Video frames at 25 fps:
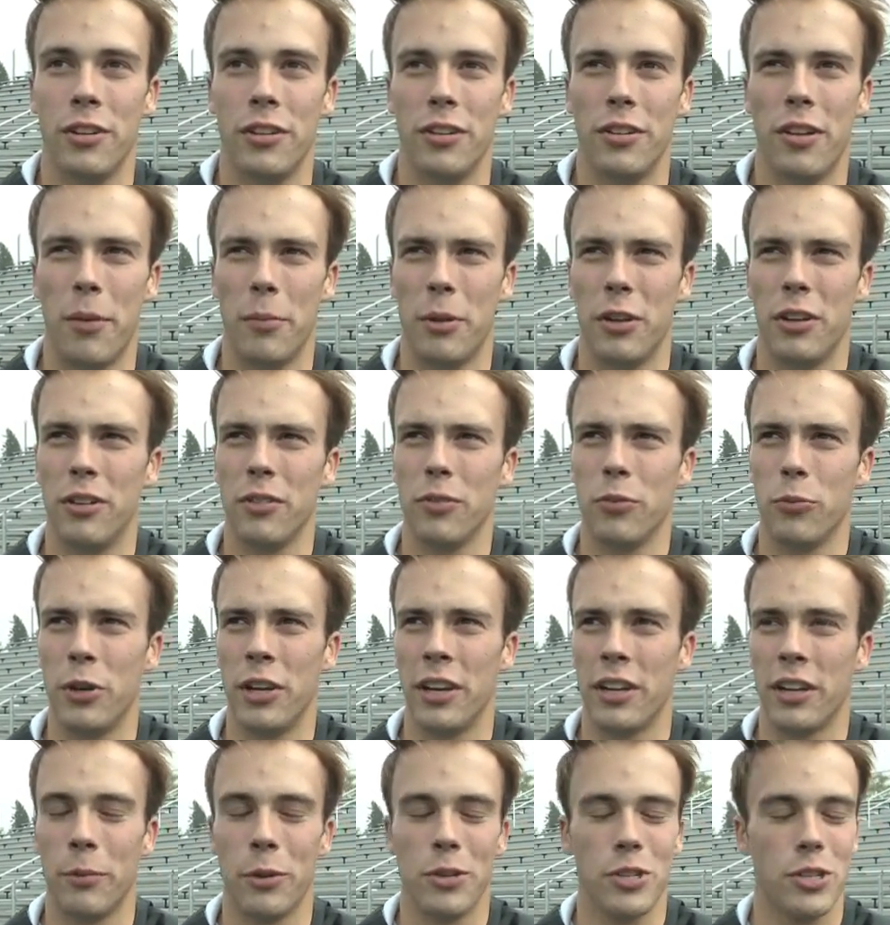And, I mean, we
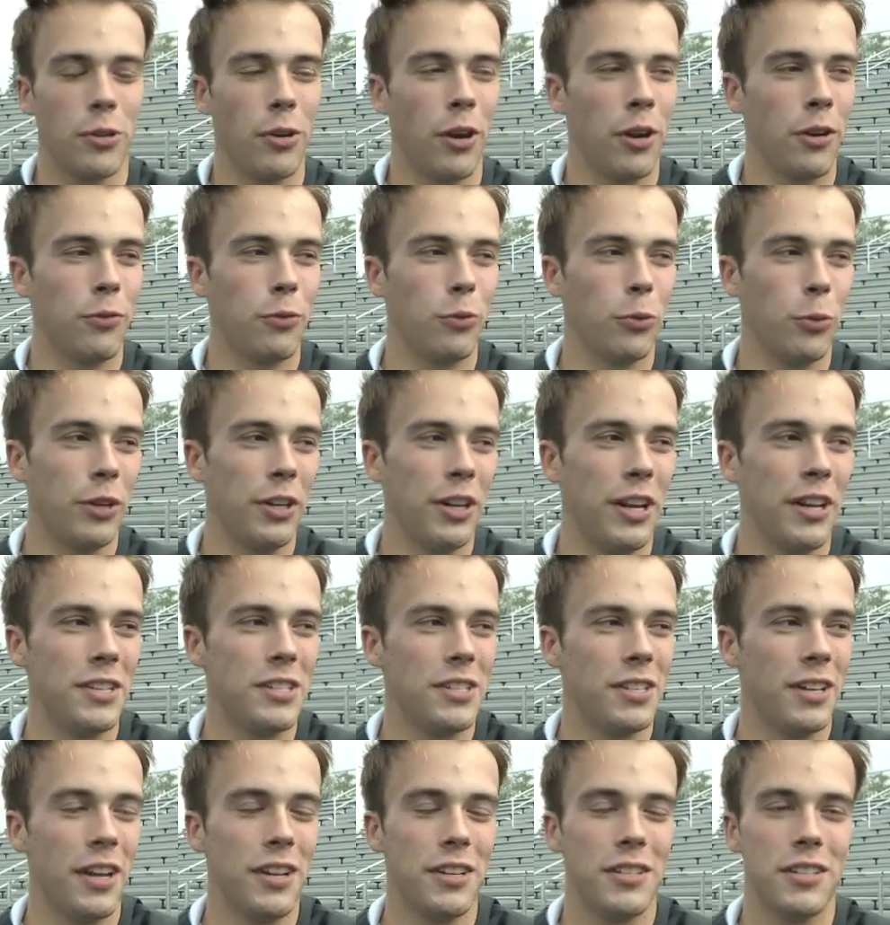didn't get much credit for winning
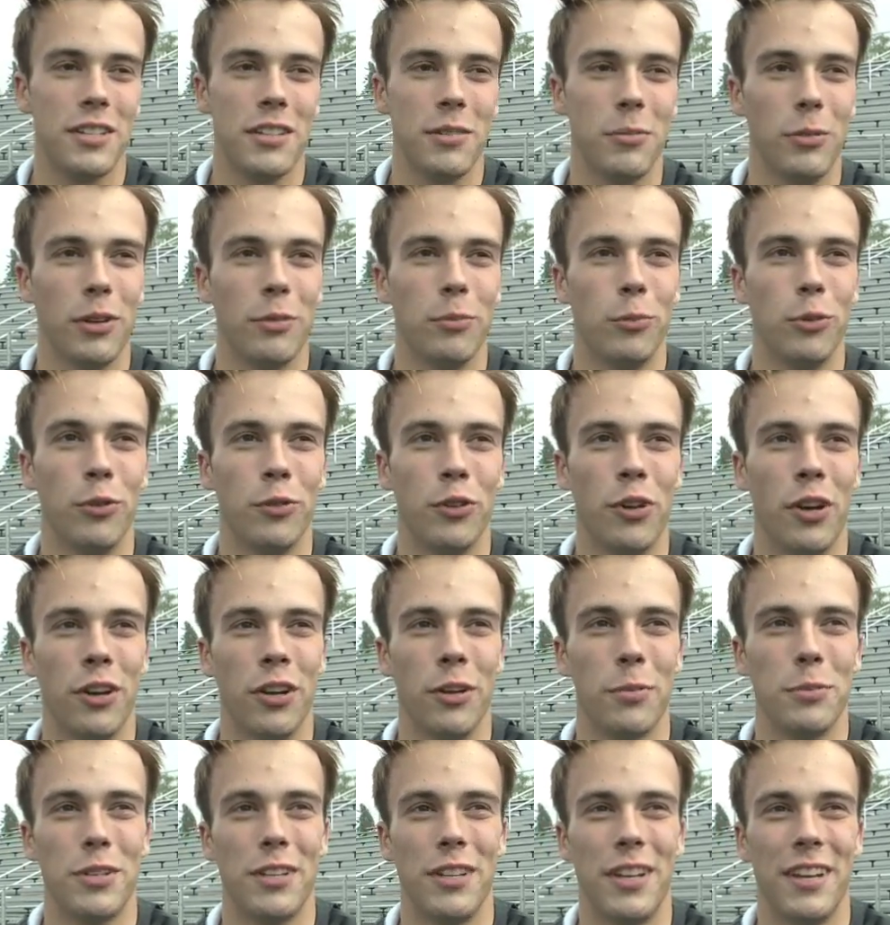ACAC, but moving on
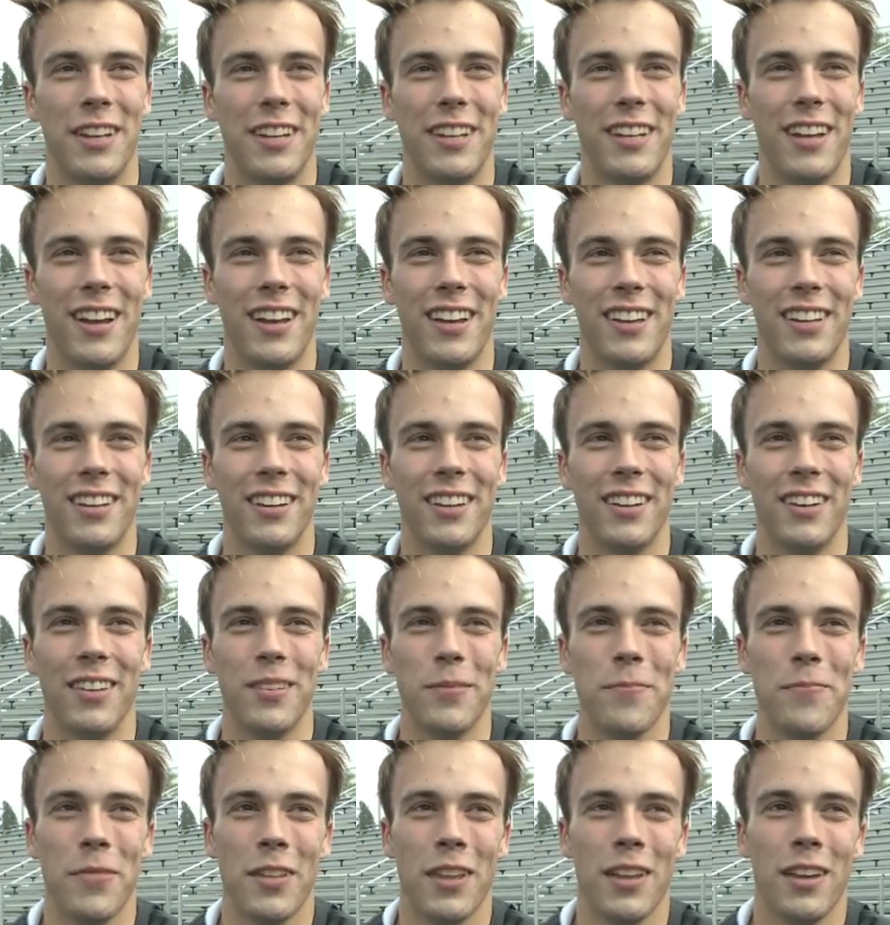up to the NEA and
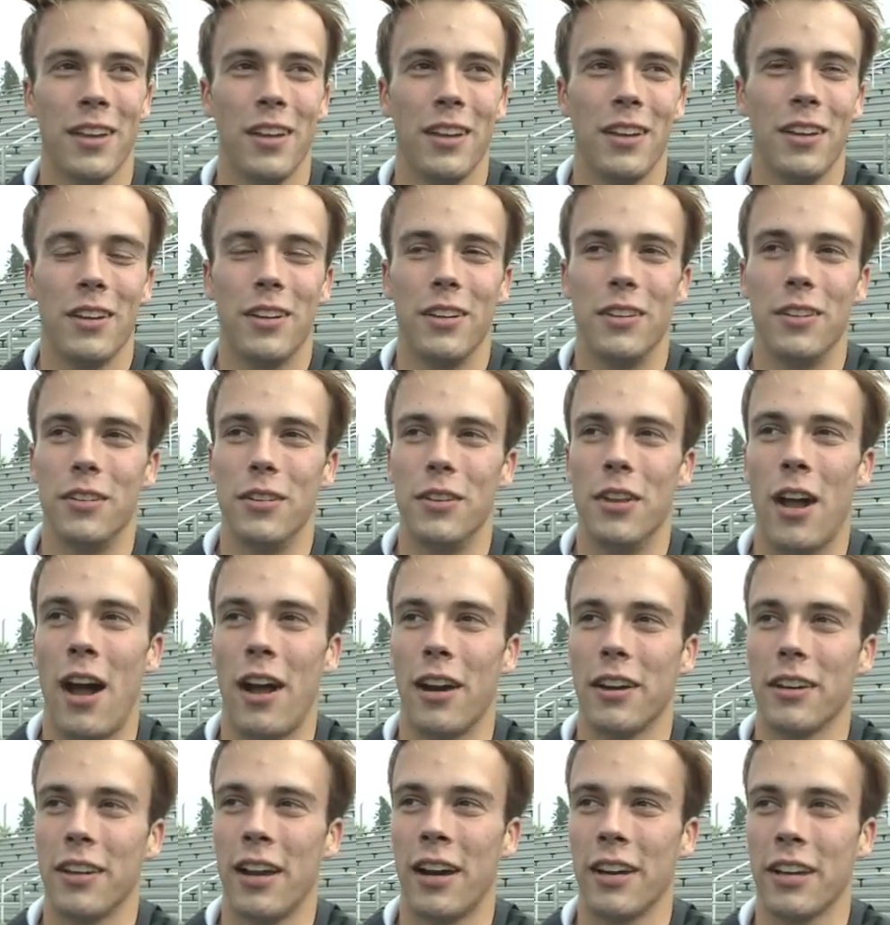
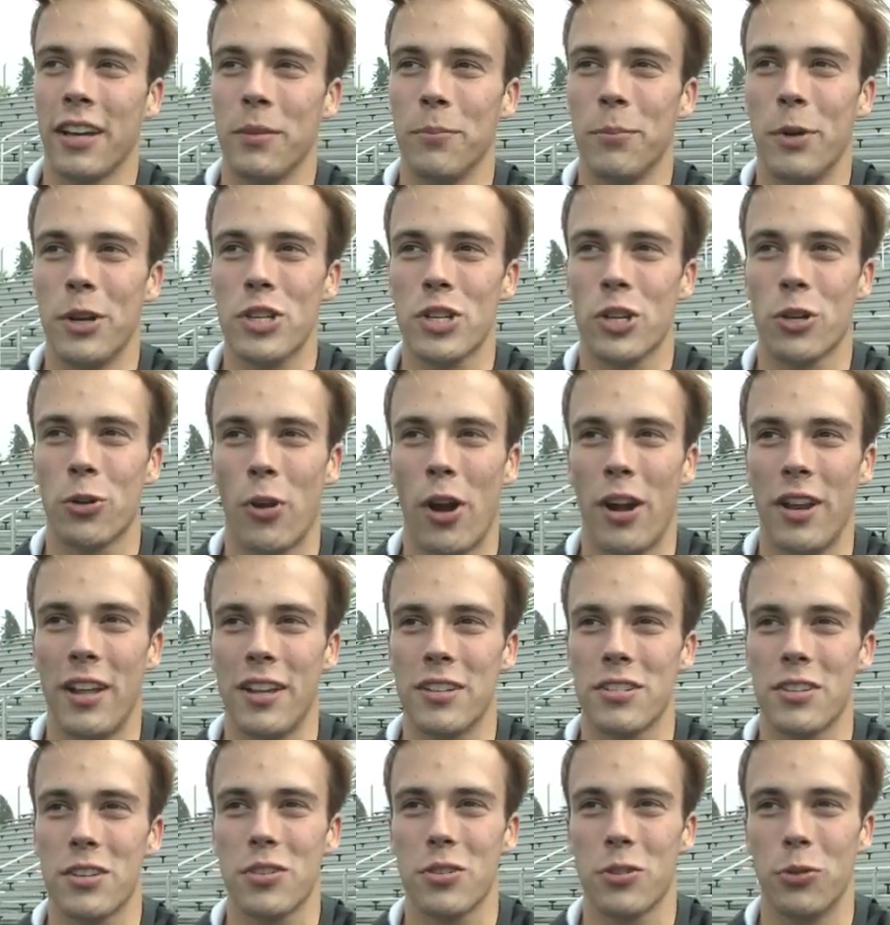not getting much credit
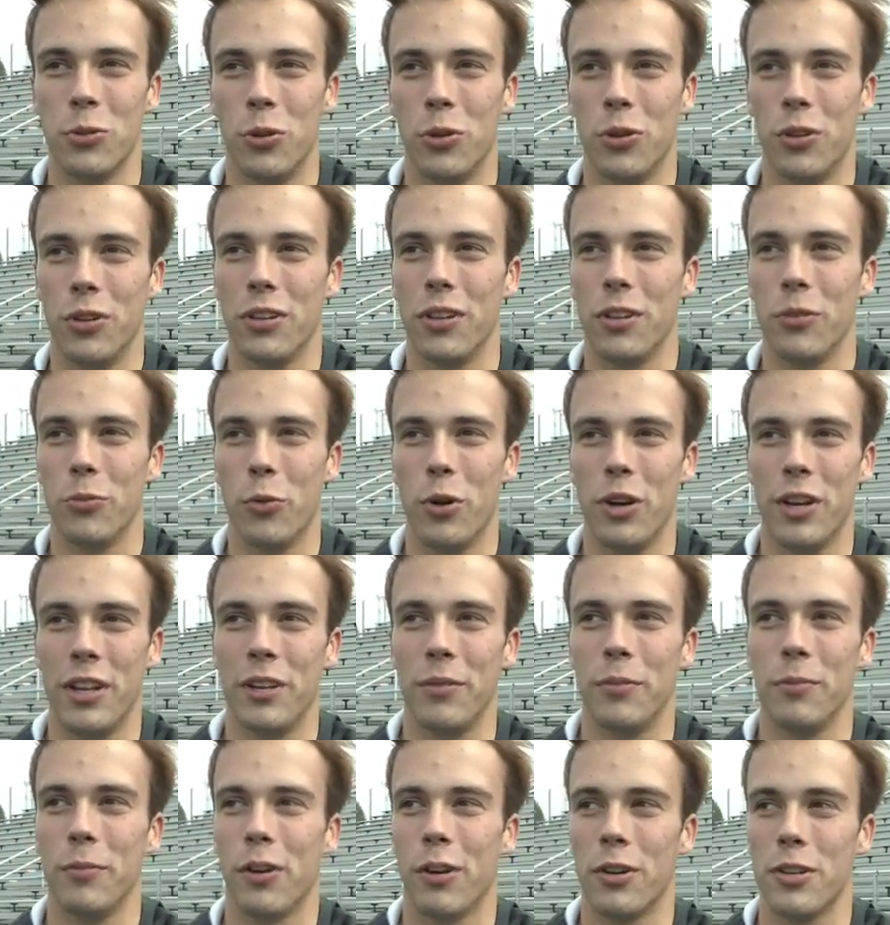as a school and then
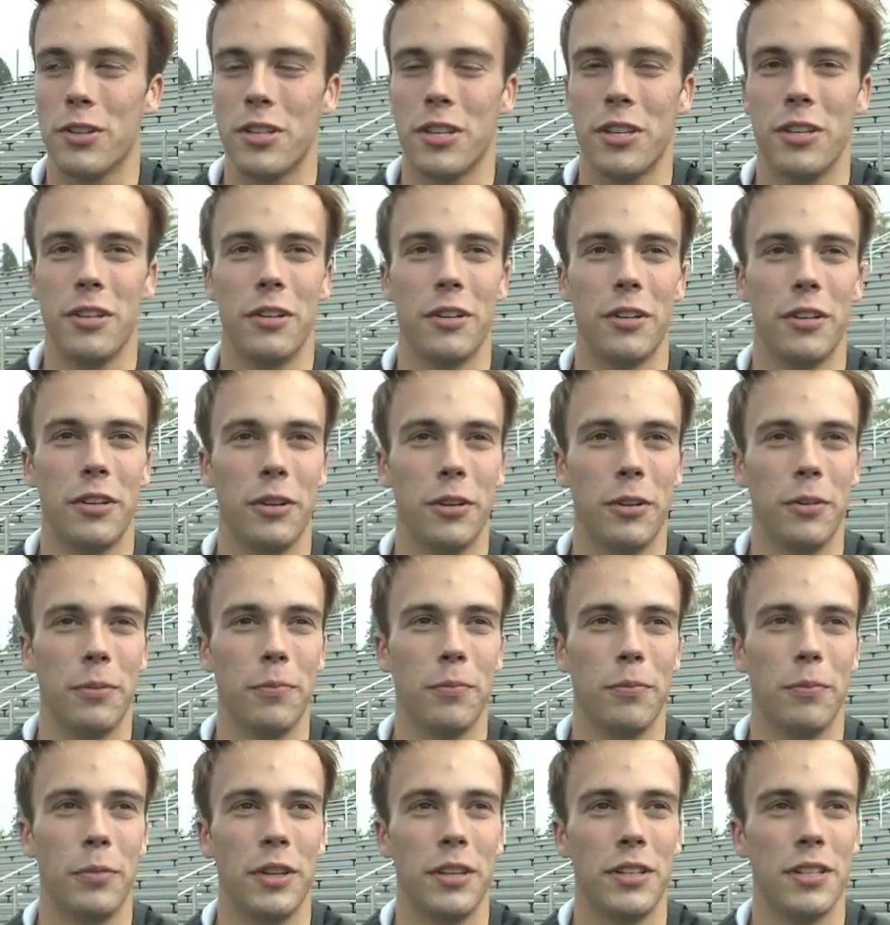winning our senior year,
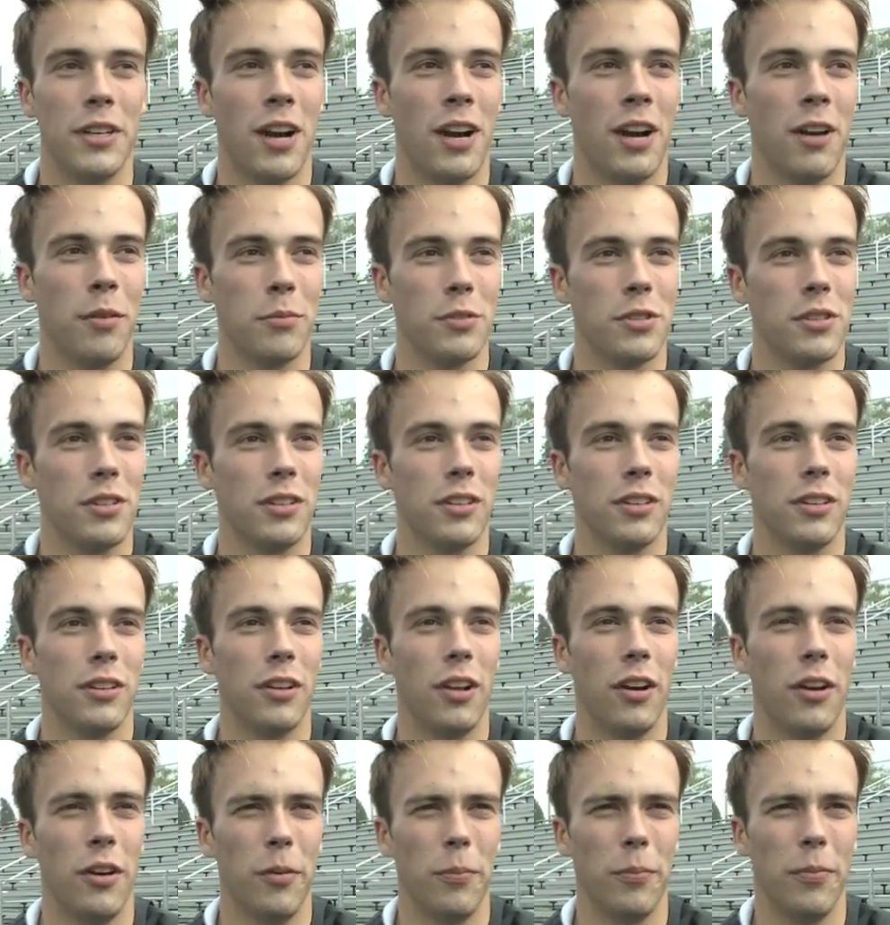me and Dom's,
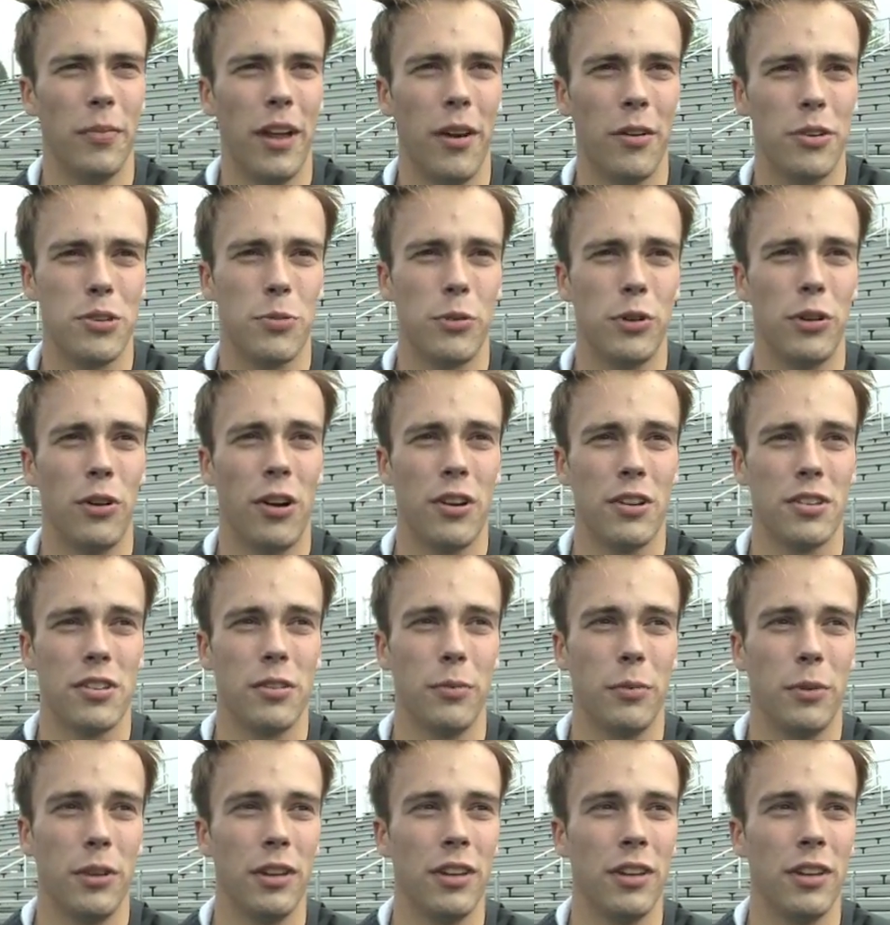that was pretty awesome.